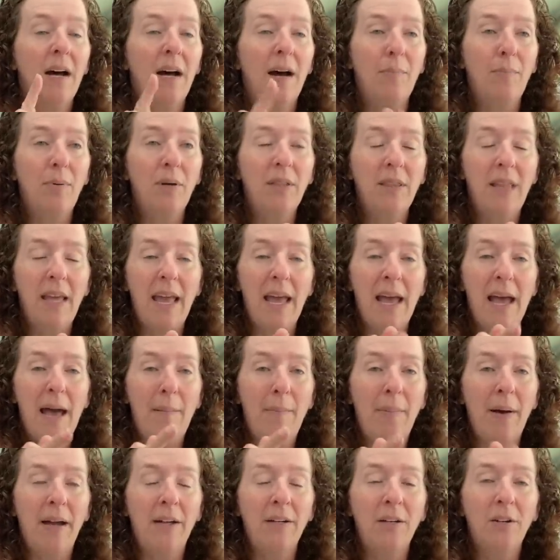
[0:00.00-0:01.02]
Put the
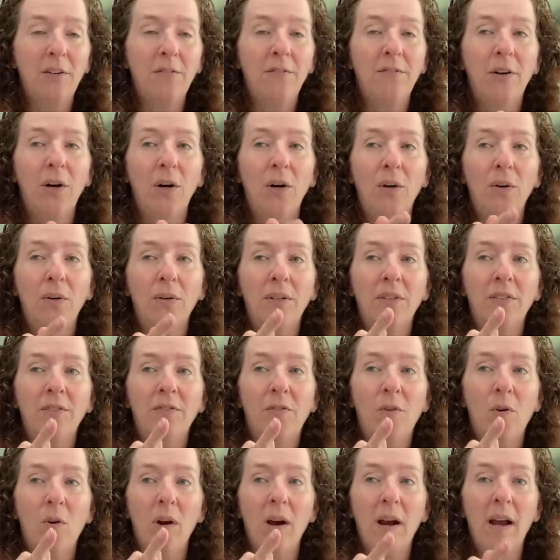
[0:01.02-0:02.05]
app on your phone
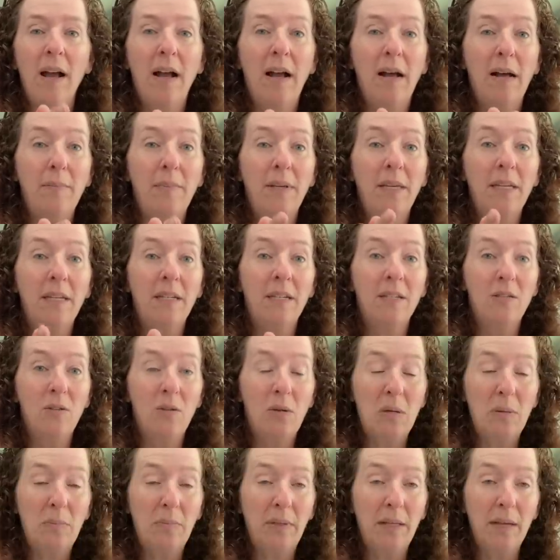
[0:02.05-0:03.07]
for Hobbii because you
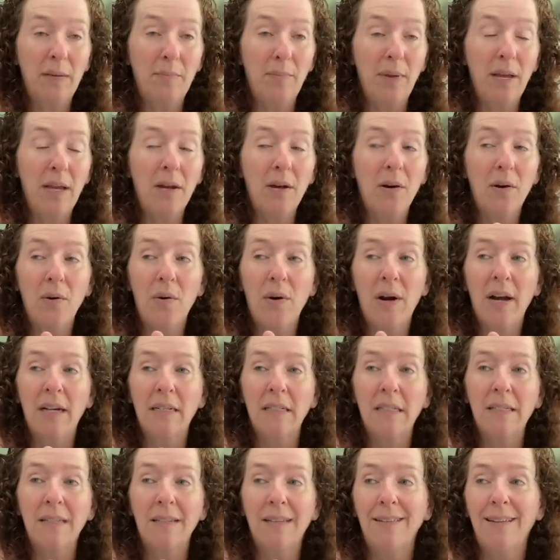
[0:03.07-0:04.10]
can play bingo
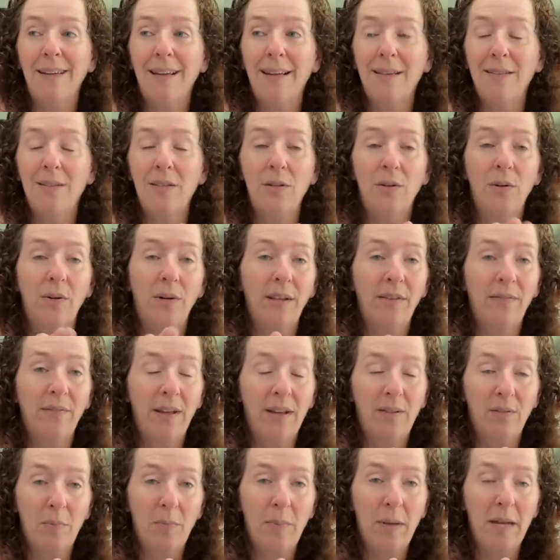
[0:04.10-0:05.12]
on Sundays. You don't even
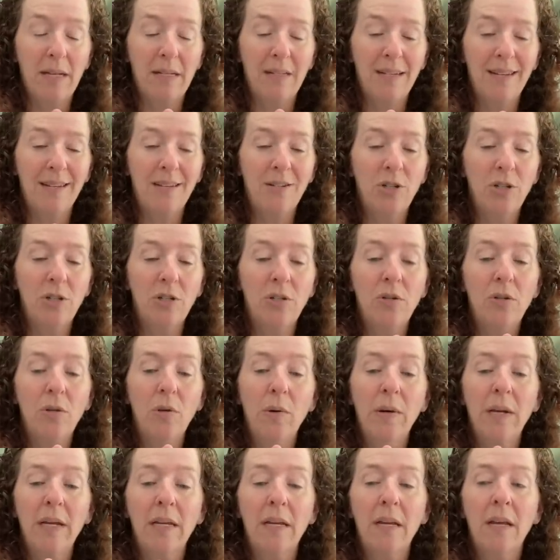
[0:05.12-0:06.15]
have to pay attention
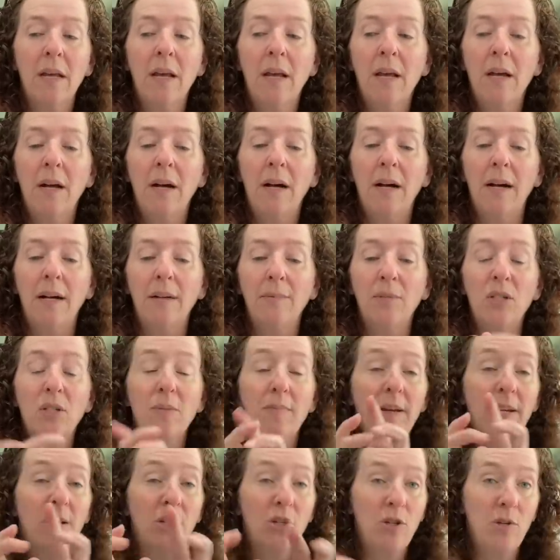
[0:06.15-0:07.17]
to it. Just
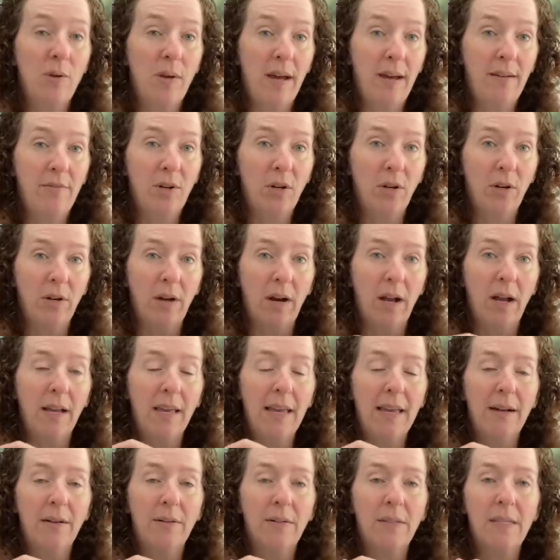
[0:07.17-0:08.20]
make sure you have your
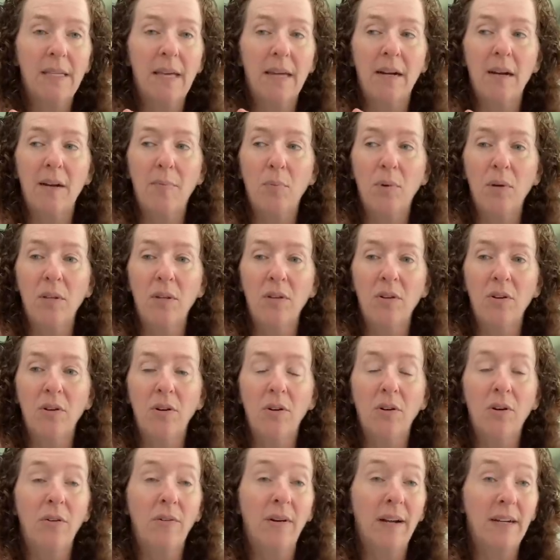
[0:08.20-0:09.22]
account set up with your
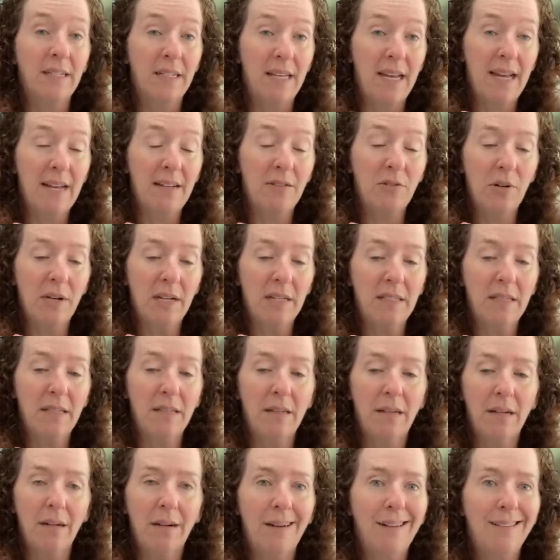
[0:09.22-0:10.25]
correct address
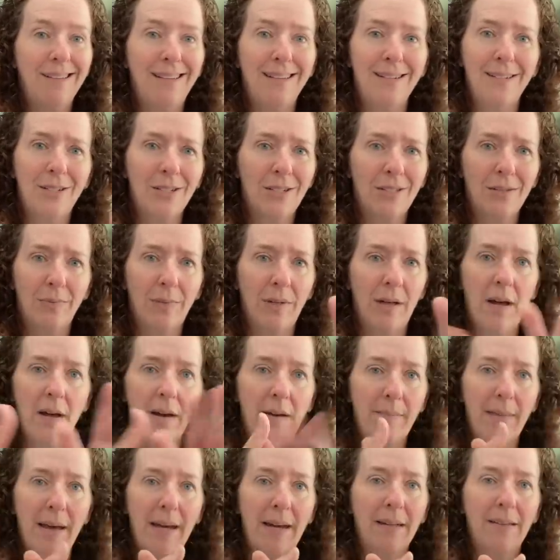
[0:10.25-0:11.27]
in there and they just will
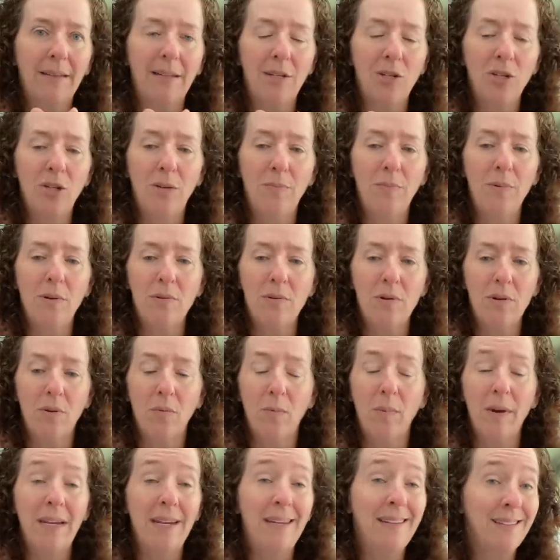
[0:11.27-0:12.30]
automatically ship you your
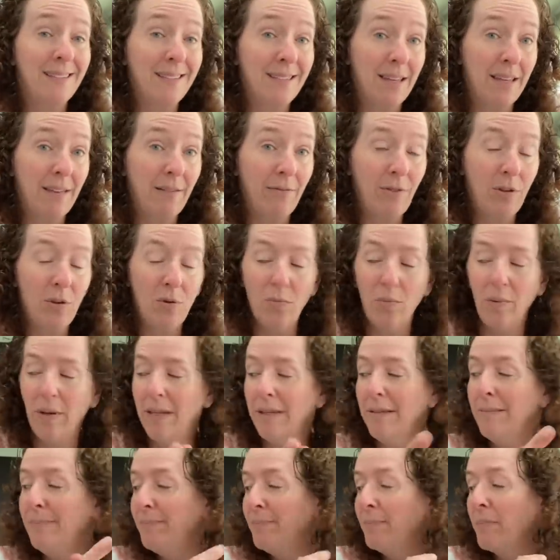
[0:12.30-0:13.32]
winnings if you
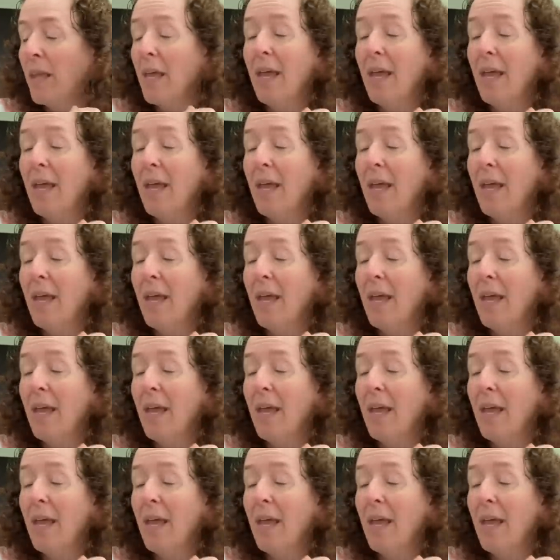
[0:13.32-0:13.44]
win.